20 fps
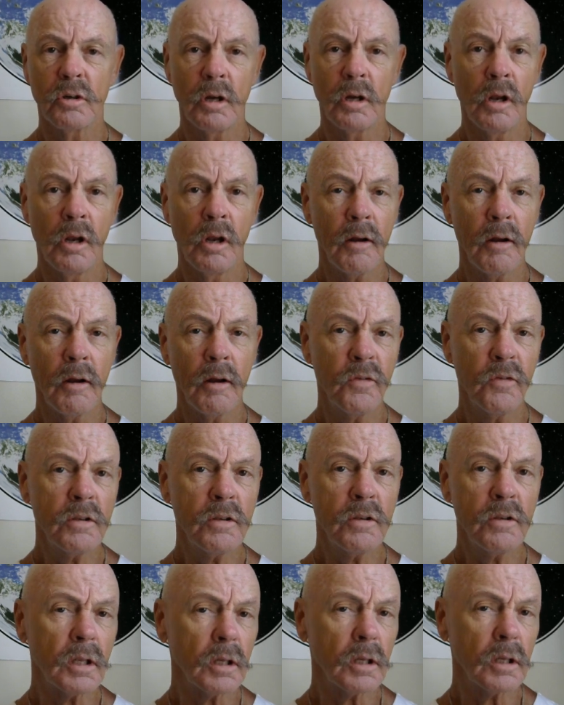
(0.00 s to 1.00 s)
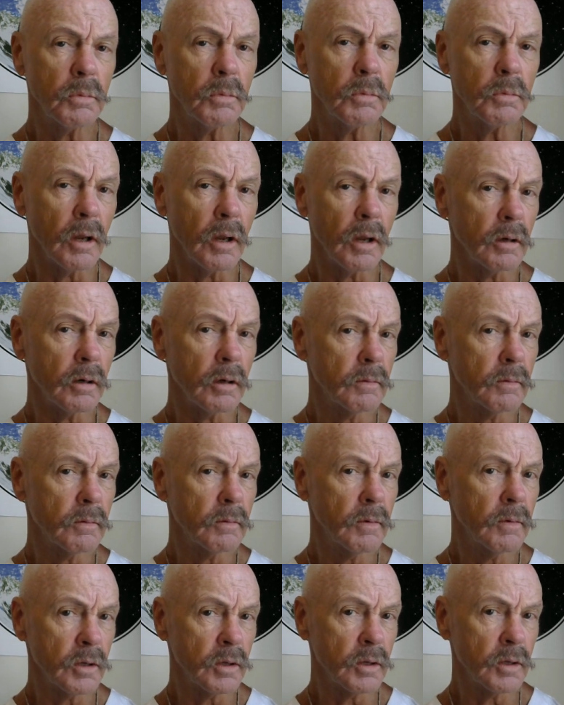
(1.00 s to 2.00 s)
not physically better,
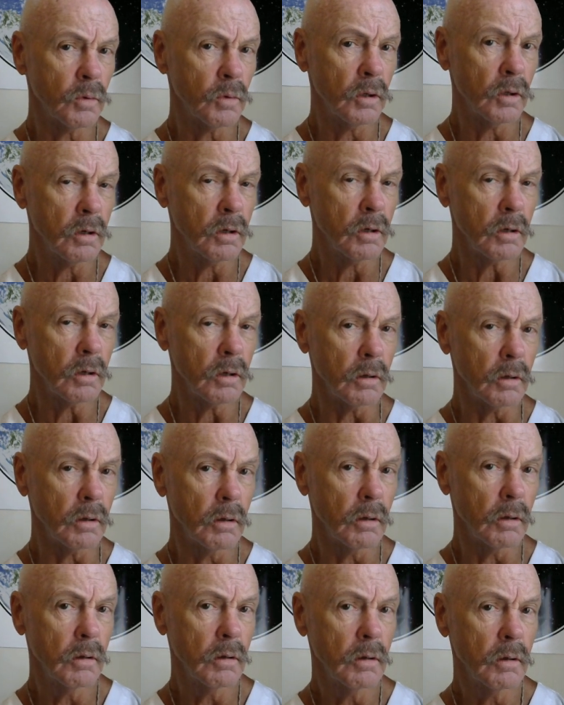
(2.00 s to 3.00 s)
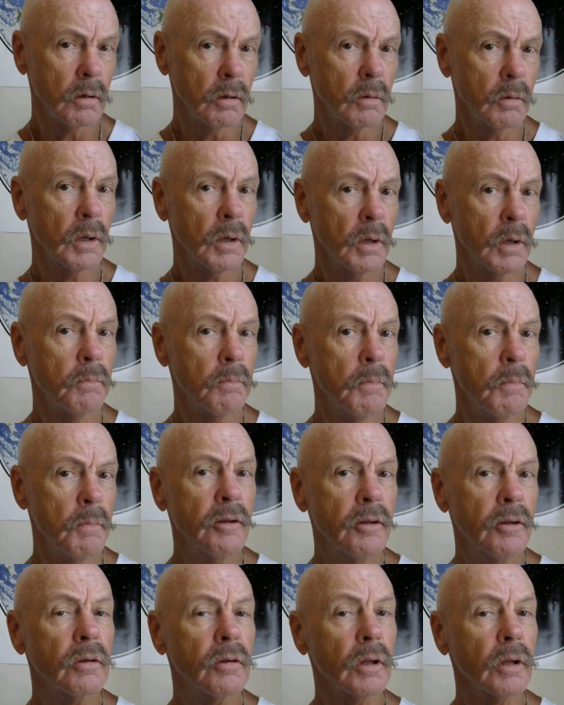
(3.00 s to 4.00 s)
as we'll learn, but
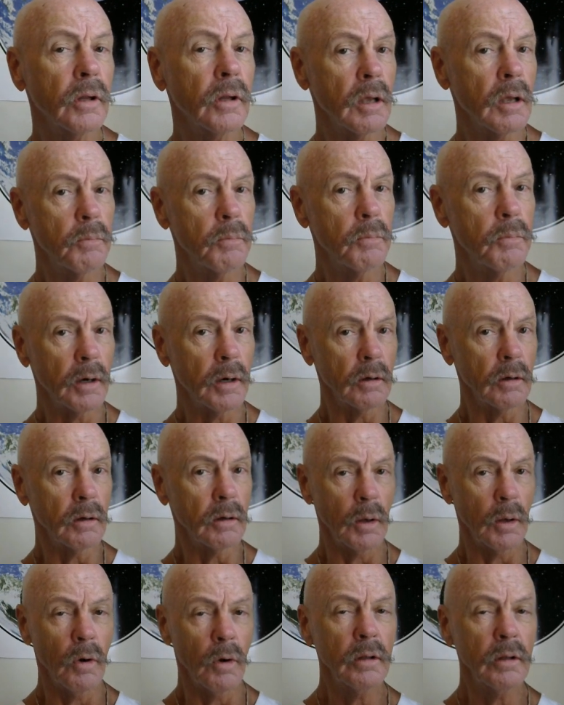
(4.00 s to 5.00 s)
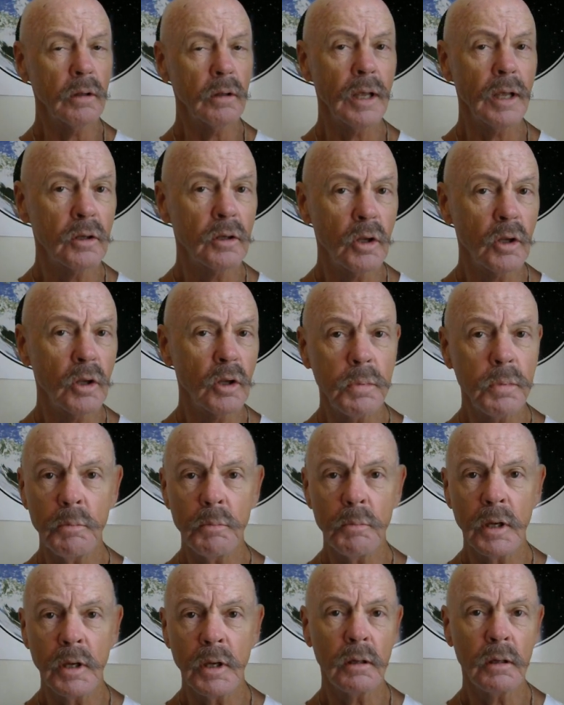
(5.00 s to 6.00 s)
mentally better. They want that
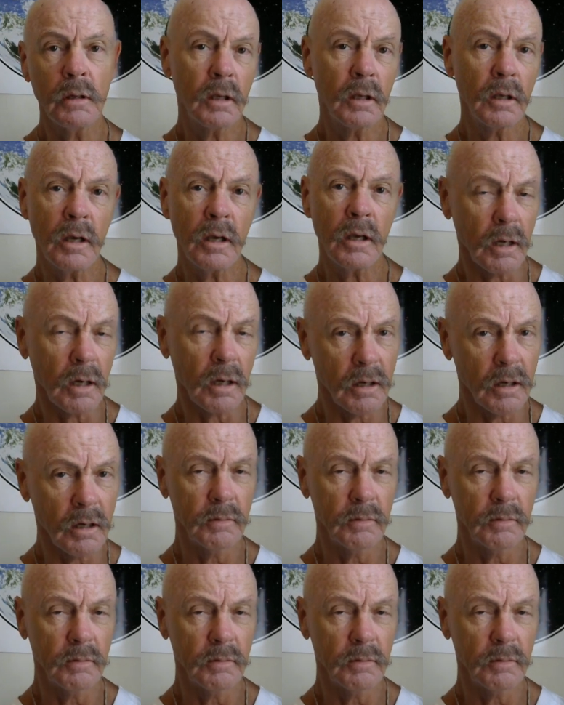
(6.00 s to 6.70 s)
dopamine kick.